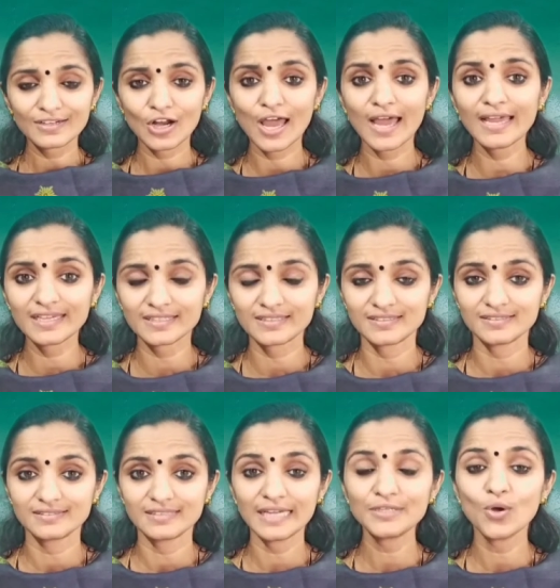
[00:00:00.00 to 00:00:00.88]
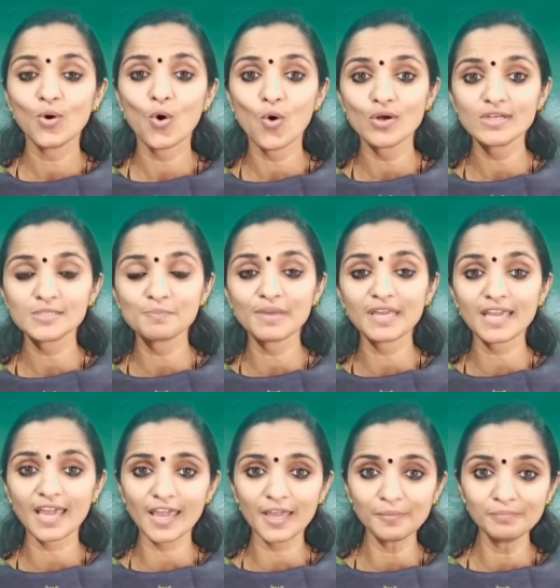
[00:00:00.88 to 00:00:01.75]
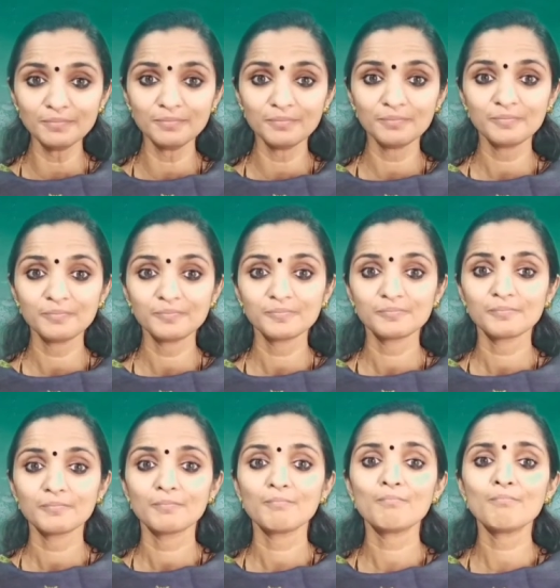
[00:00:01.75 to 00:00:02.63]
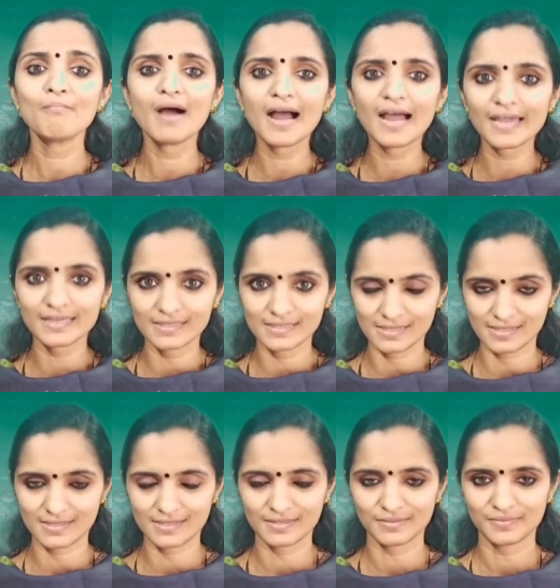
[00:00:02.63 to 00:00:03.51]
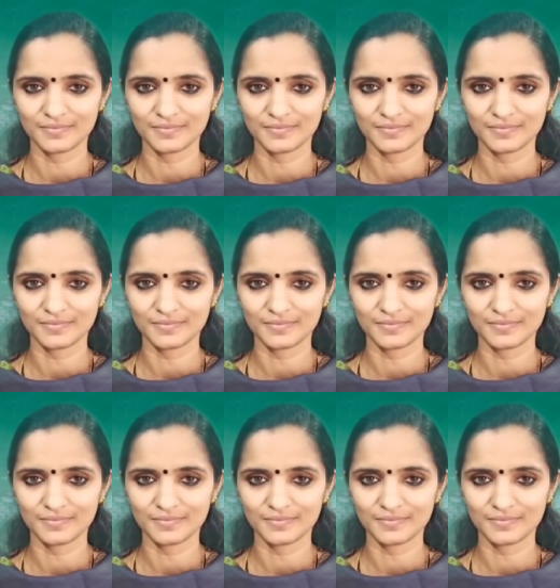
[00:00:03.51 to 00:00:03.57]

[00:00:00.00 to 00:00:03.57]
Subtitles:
Right. That horse became mice.